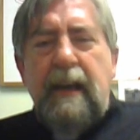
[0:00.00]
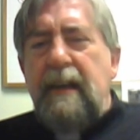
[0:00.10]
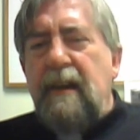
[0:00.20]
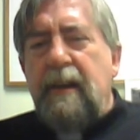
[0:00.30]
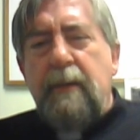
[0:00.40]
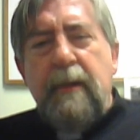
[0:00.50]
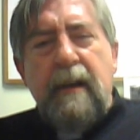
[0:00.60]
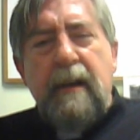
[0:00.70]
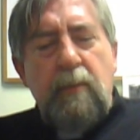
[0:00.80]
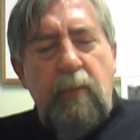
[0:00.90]
He hung
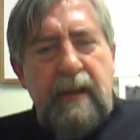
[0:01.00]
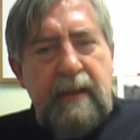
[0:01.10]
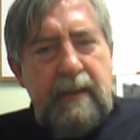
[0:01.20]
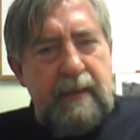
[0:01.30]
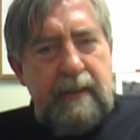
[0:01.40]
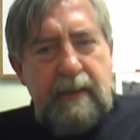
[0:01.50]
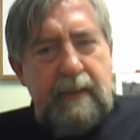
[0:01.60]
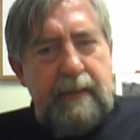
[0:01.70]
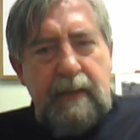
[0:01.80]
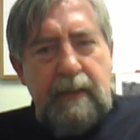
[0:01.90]
around with
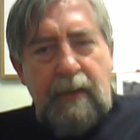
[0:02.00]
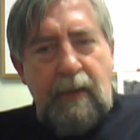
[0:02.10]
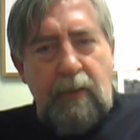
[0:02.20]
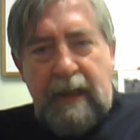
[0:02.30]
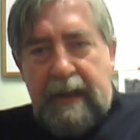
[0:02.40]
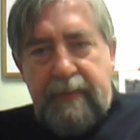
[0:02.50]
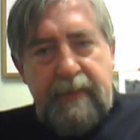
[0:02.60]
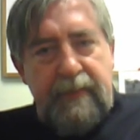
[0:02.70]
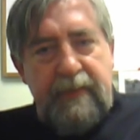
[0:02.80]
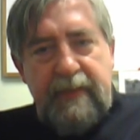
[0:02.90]
the
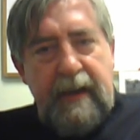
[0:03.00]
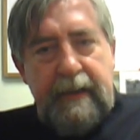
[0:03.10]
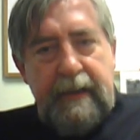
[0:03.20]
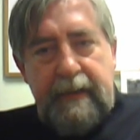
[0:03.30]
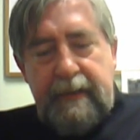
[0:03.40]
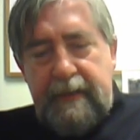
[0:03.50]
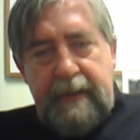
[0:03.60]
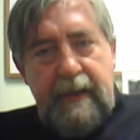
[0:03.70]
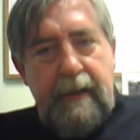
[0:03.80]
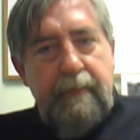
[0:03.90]
lowlifes of society at
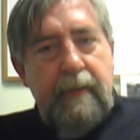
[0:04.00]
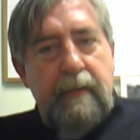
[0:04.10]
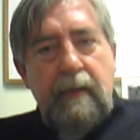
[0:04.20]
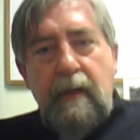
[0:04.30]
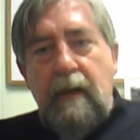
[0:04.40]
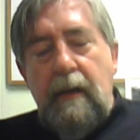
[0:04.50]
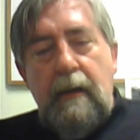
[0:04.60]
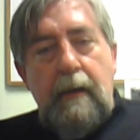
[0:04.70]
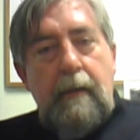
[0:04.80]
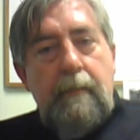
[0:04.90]
the time, the
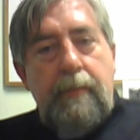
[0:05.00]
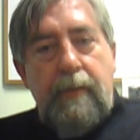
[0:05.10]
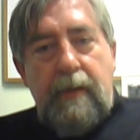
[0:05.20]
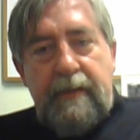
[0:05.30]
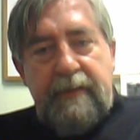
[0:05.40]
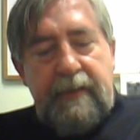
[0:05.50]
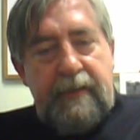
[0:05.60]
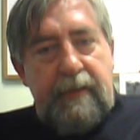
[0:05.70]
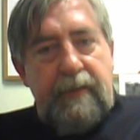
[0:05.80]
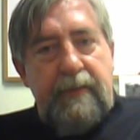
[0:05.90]

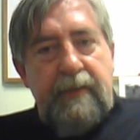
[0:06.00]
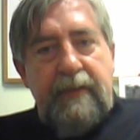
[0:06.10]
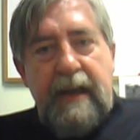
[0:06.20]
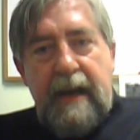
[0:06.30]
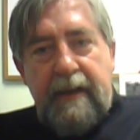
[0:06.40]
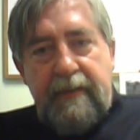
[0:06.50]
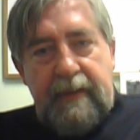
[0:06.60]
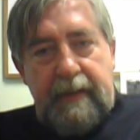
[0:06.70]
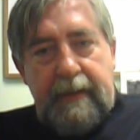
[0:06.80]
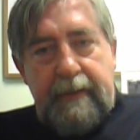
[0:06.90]
prostitutes and tax
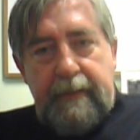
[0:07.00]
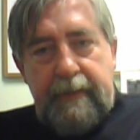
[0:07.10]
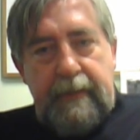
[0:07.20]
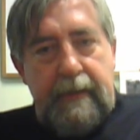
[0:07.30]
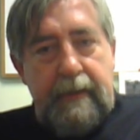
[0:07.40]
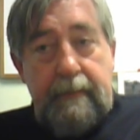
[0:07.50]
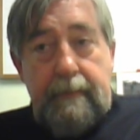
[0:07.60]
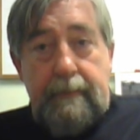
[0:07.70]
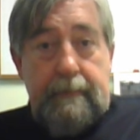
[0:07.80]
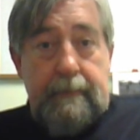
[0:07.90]
collectors,
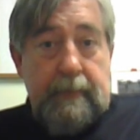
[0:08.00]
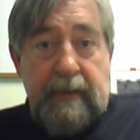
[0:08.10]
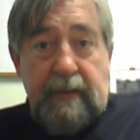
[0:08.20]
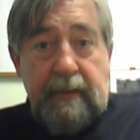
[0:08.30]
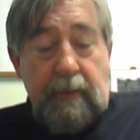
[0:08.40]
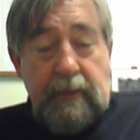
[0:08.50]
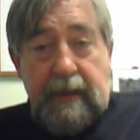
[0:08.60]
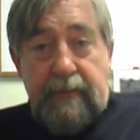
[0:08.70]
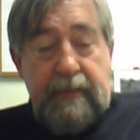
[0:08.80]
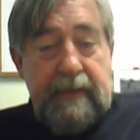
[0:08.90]
and the real
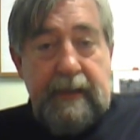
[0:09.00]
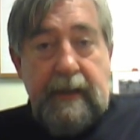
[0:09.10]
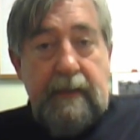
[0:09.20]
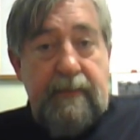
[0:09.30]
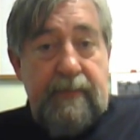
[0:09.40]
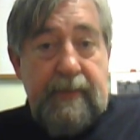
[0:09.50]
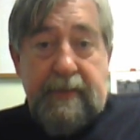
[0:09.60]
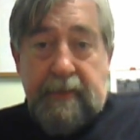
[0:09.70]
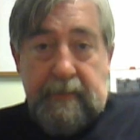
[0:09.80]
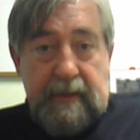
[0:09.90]
lowlifes of the day,
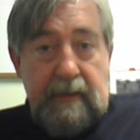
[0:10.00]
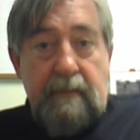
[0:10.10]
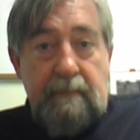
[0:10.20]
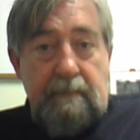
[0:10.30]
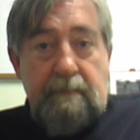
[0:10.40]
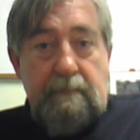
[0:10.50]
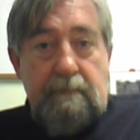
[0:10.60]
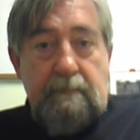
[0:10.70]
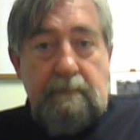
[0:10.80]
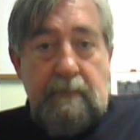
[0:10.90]
fishermen.
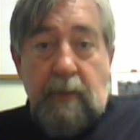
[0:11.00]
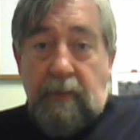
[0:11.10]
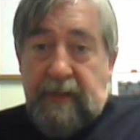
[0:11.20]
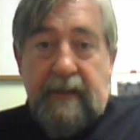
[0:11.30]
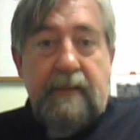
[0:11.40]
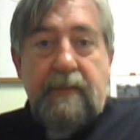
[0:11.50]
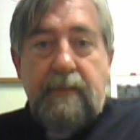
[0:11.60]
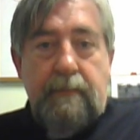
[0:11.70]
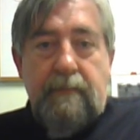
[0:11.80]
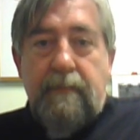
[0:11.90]
No offense,
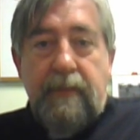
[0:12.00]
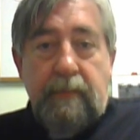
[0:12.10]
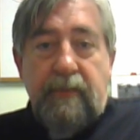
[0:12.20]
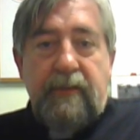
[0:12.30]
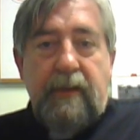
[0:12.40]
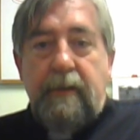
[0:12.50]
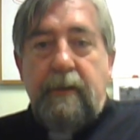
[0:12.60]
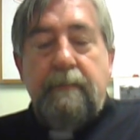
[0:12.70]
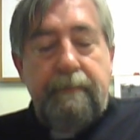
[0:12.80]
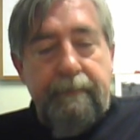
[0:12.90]
filled with
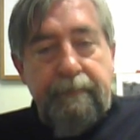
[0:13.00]
sorrow.